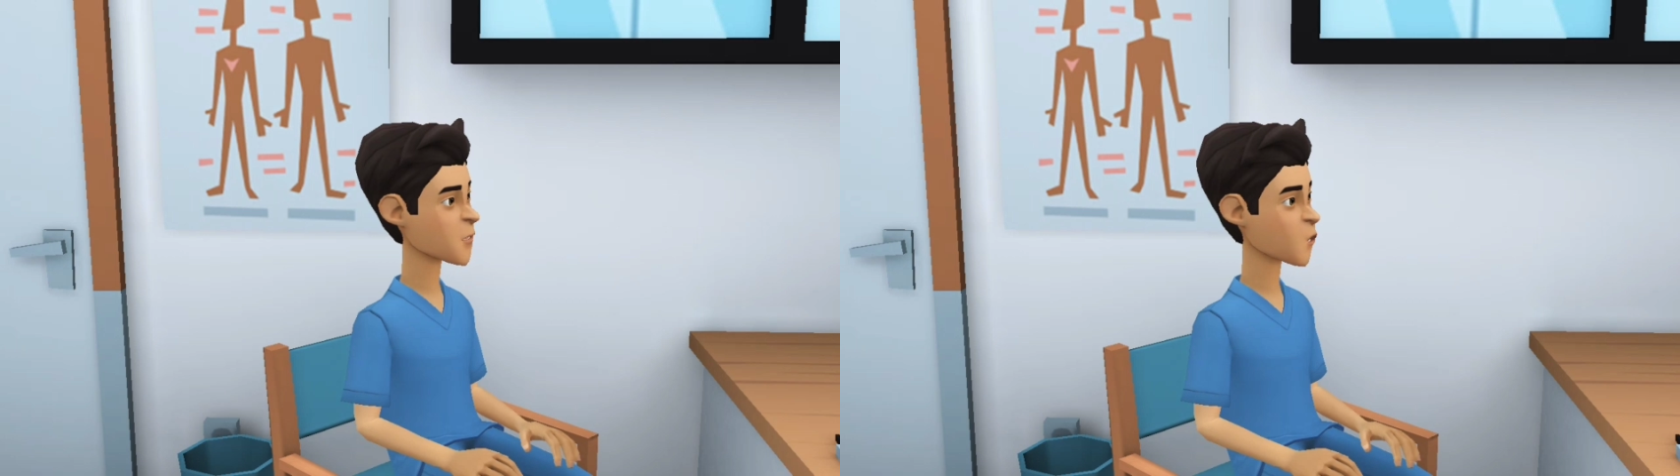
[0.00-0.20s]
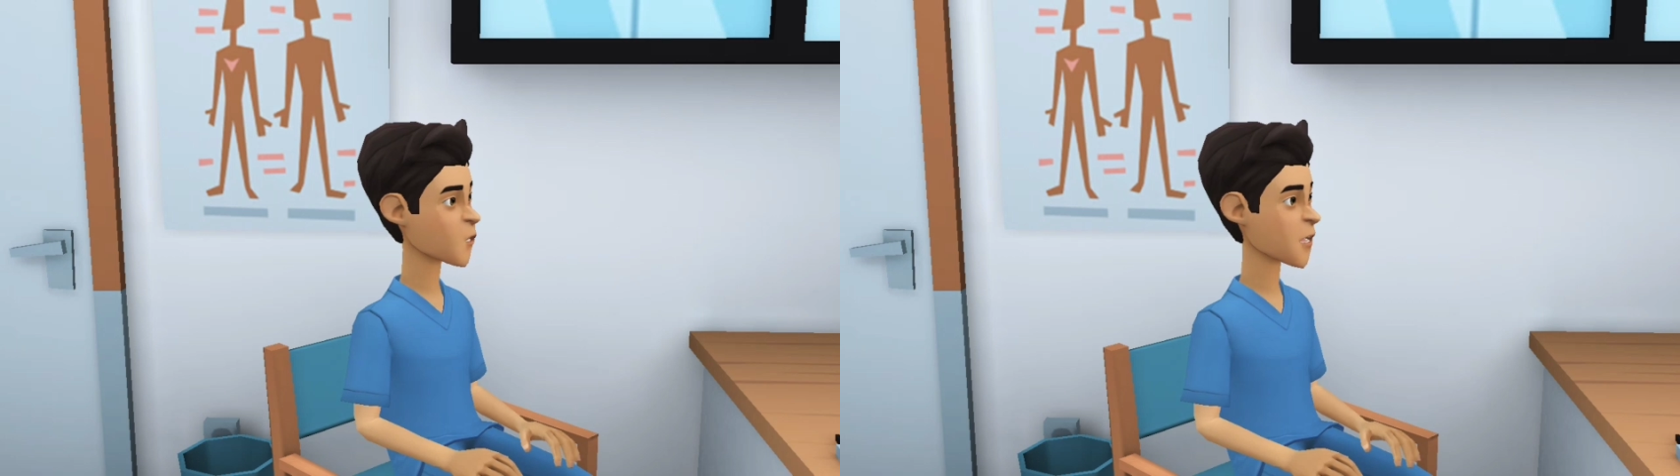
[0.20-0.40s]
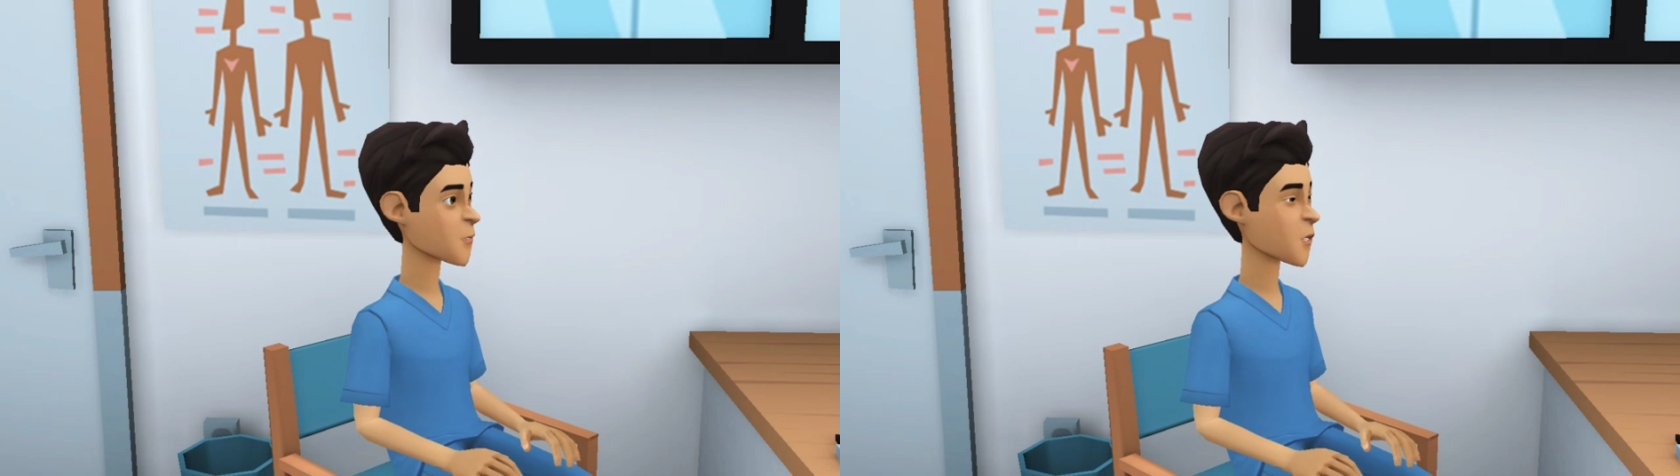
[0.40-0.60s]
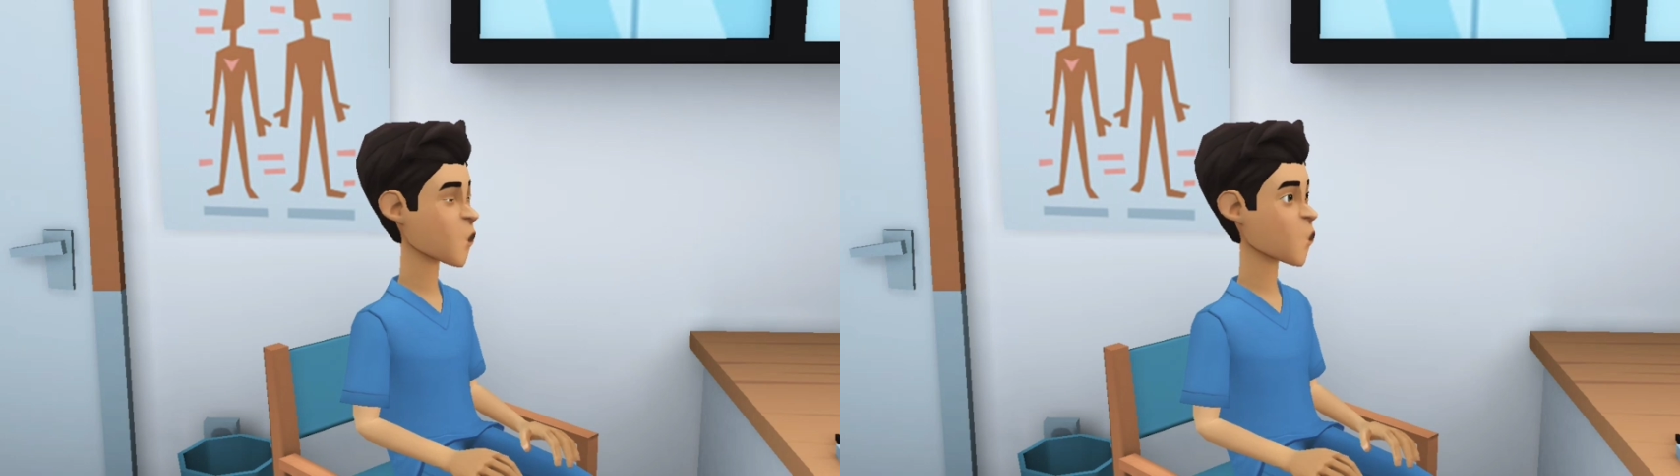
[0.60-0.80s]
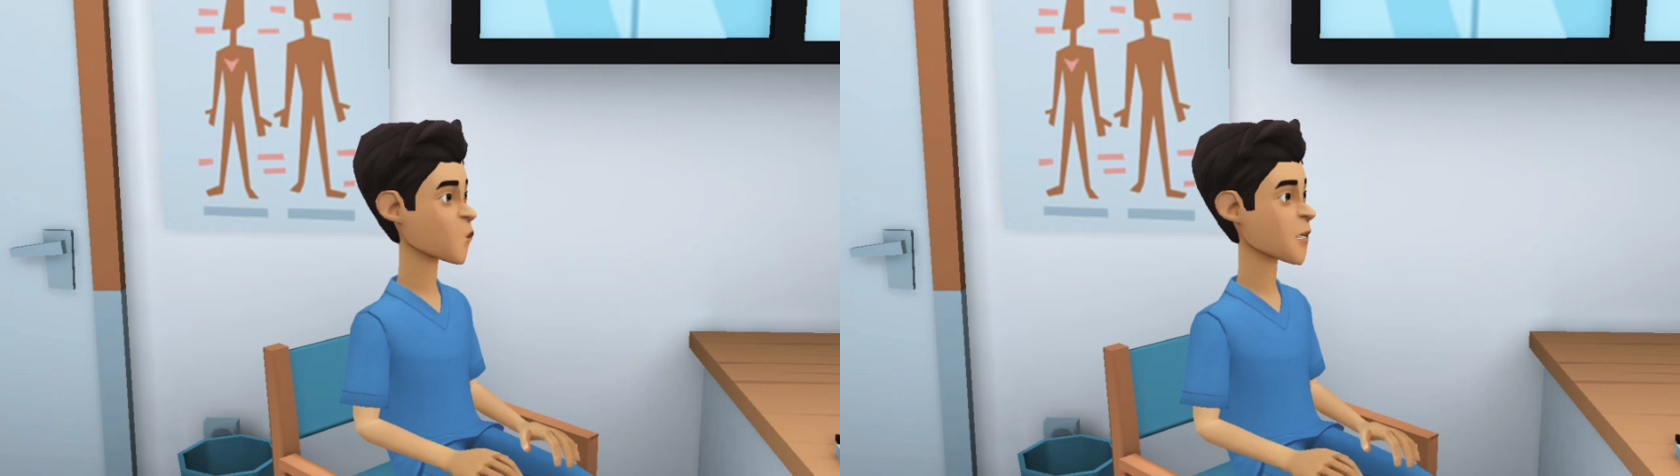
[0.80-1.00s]
Ahmedabad
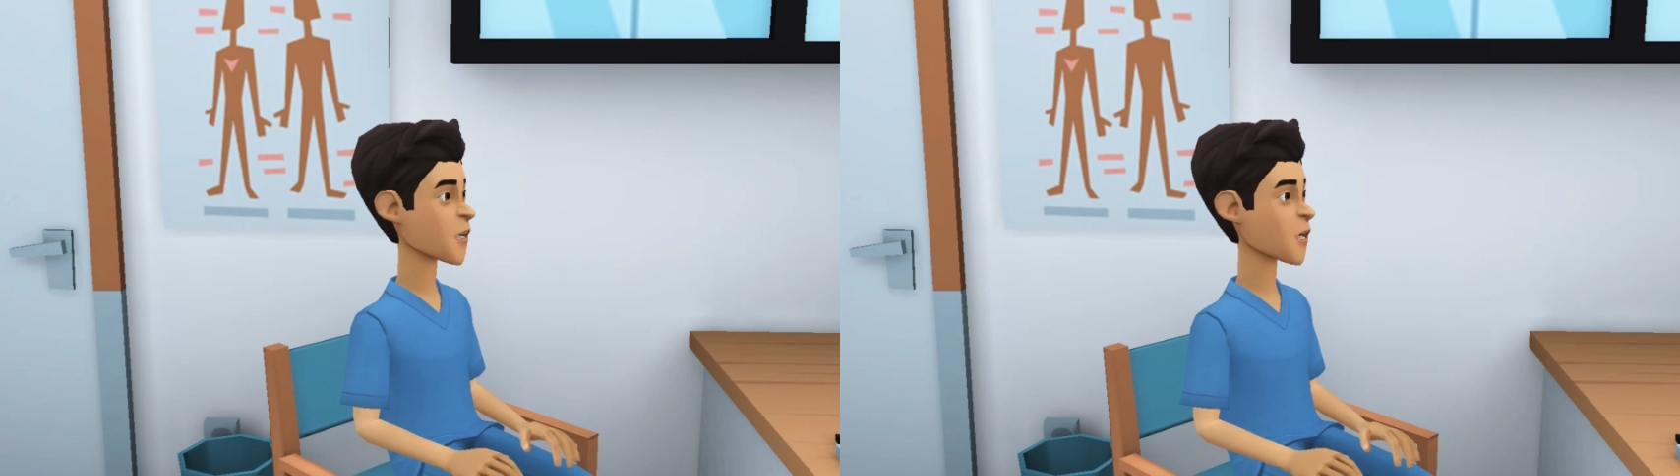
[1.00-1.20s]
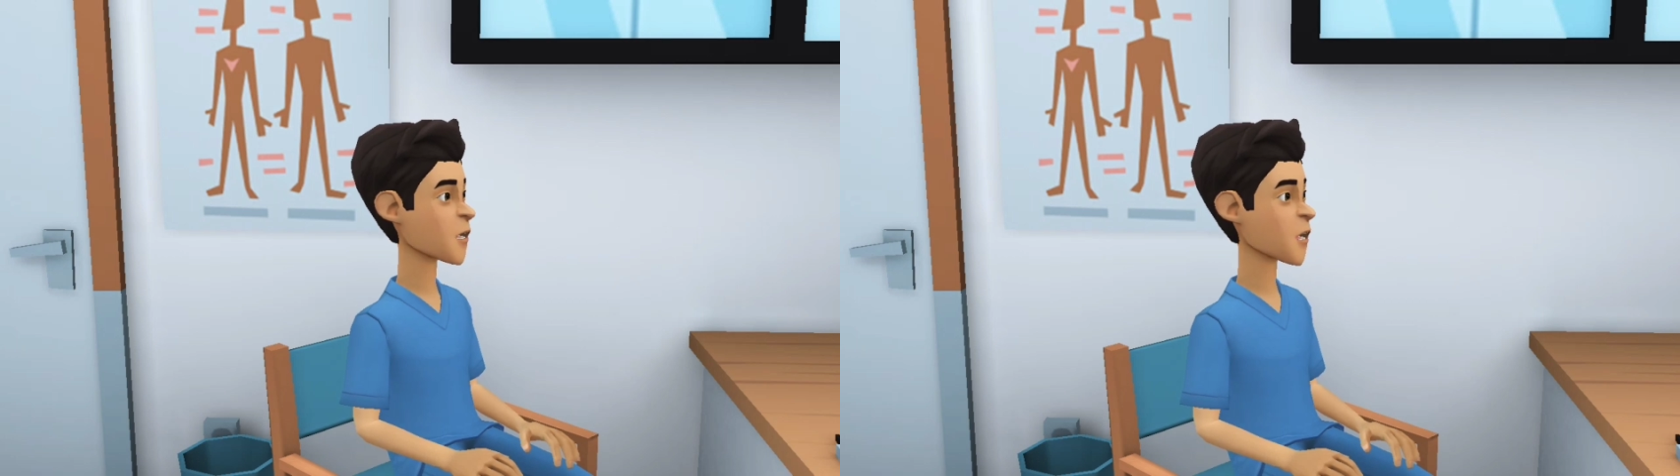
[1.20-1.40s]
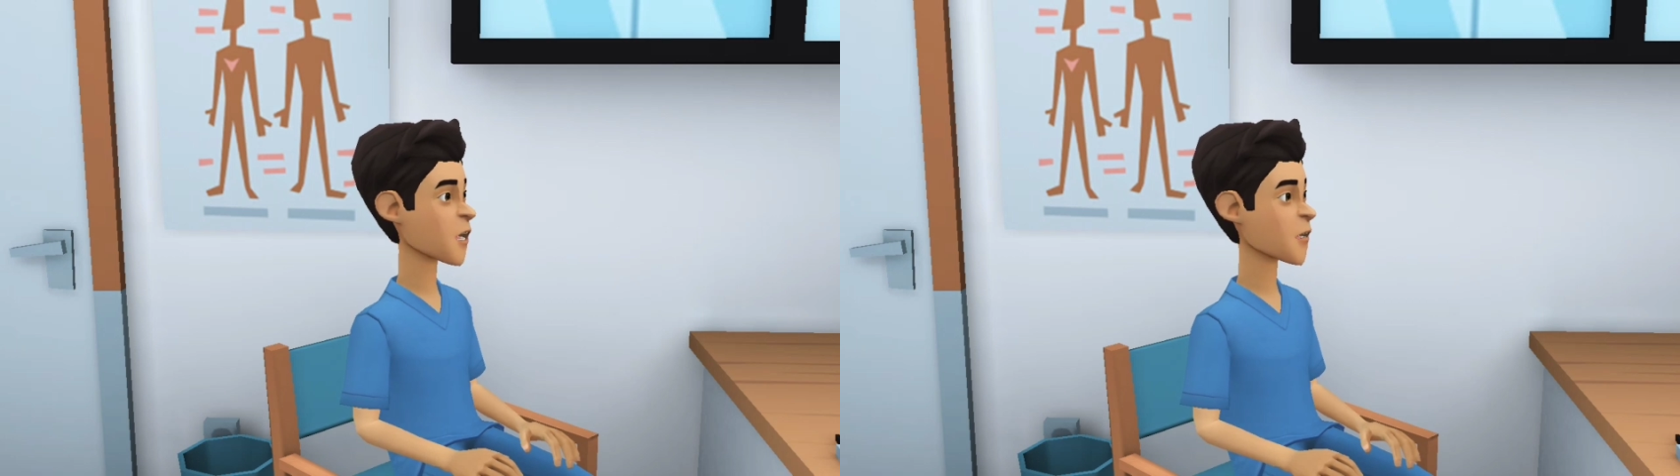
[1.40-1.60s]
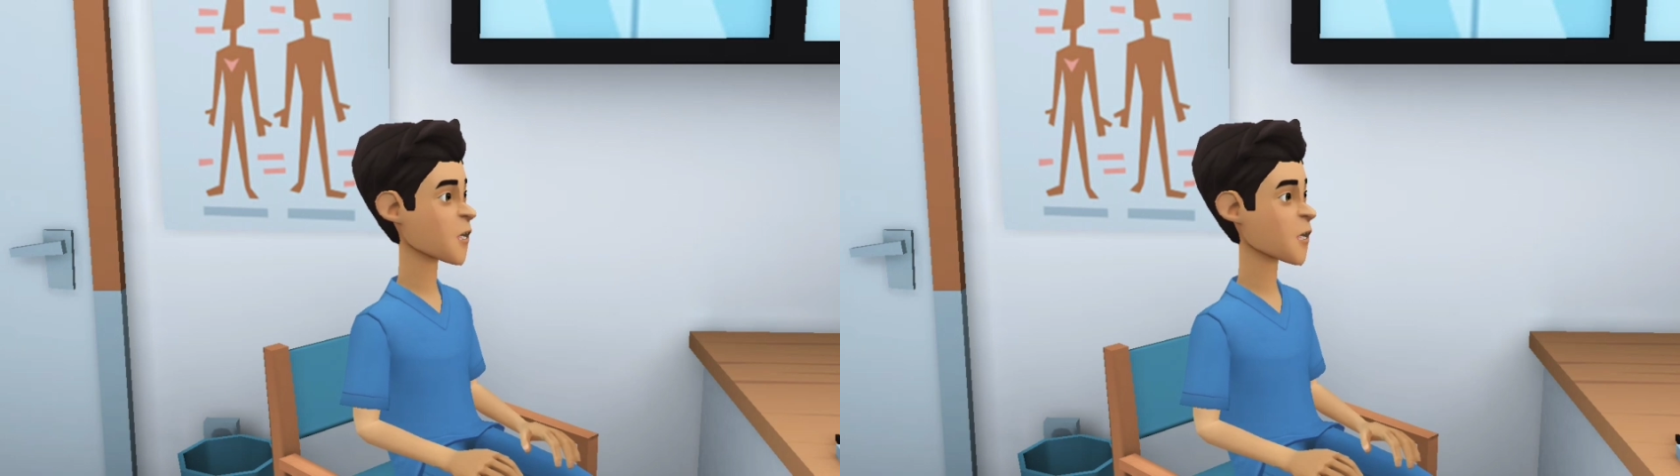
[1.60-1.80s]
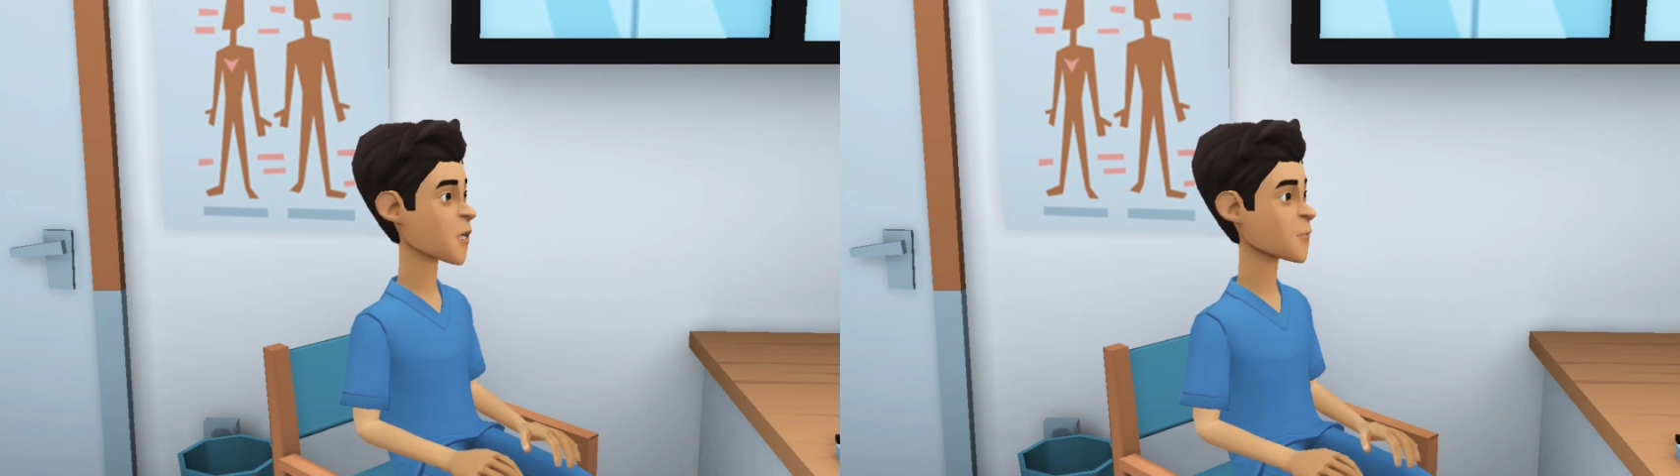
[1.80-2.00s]
on 17th of
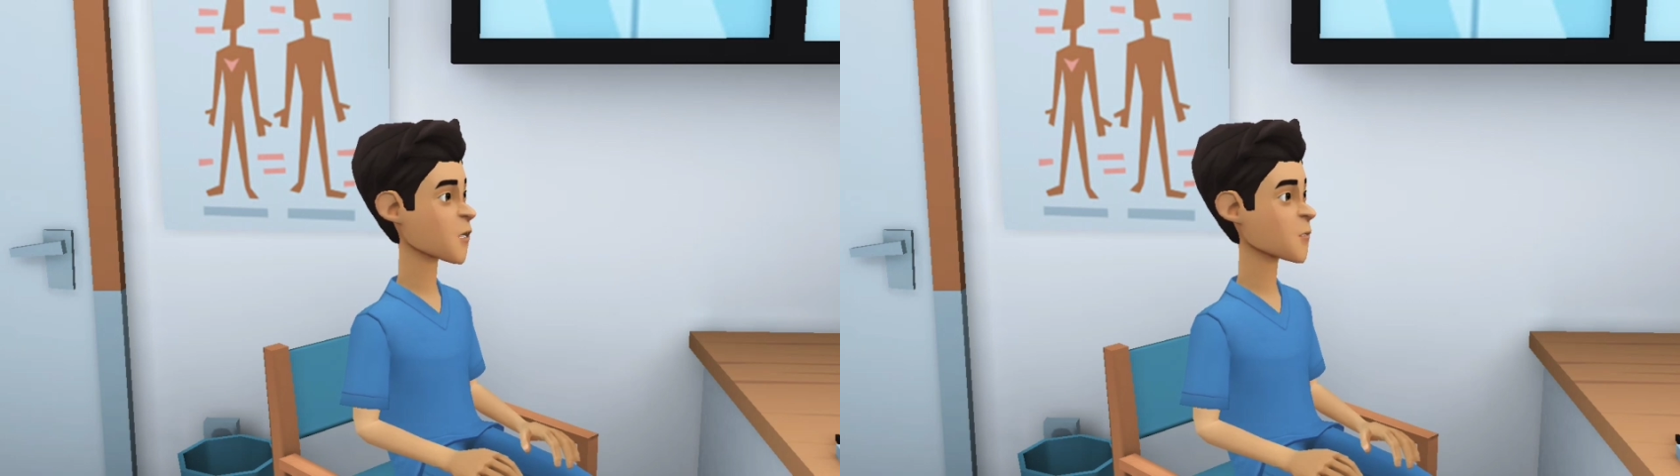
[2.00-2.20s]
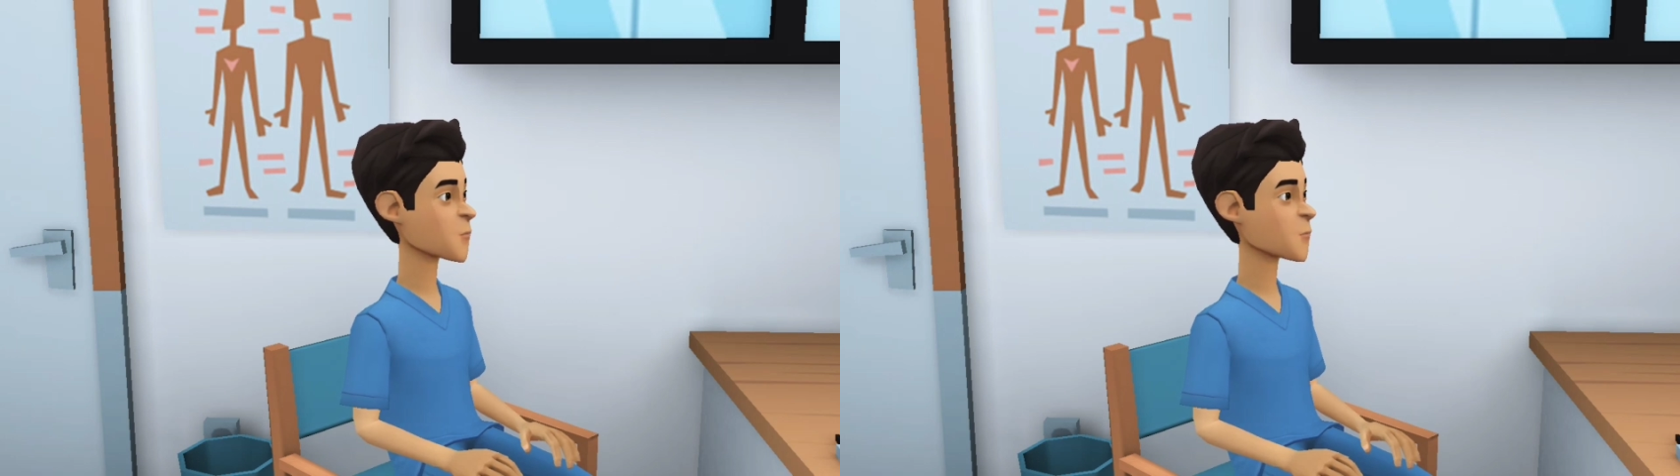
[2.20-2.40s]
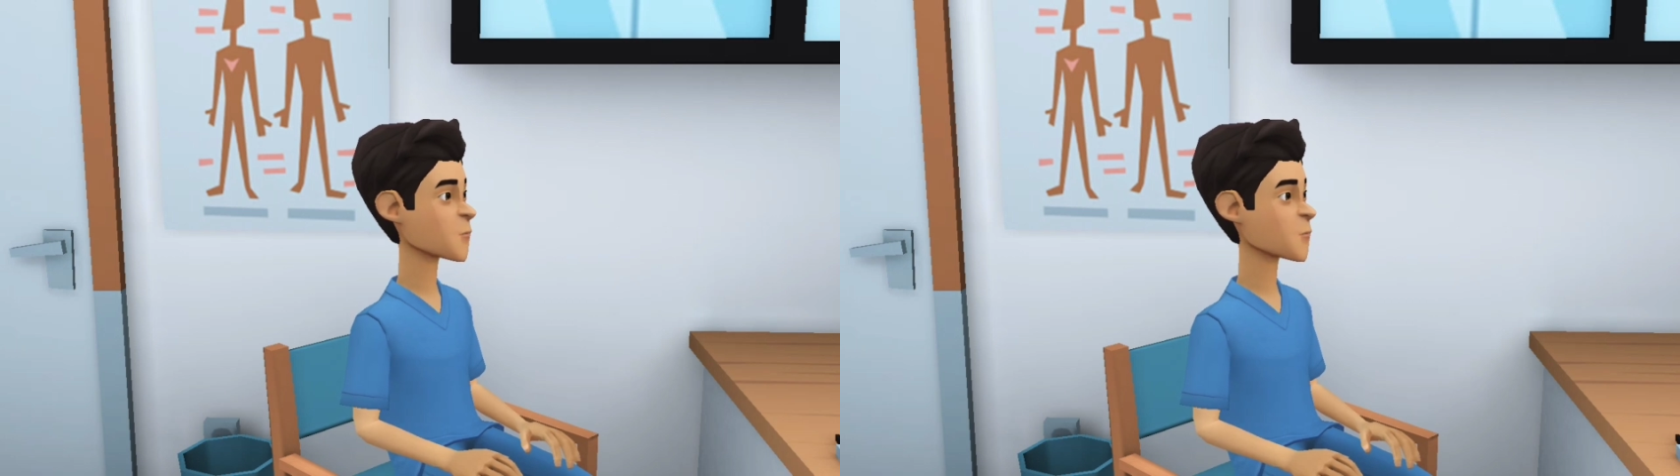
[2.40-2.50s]
December.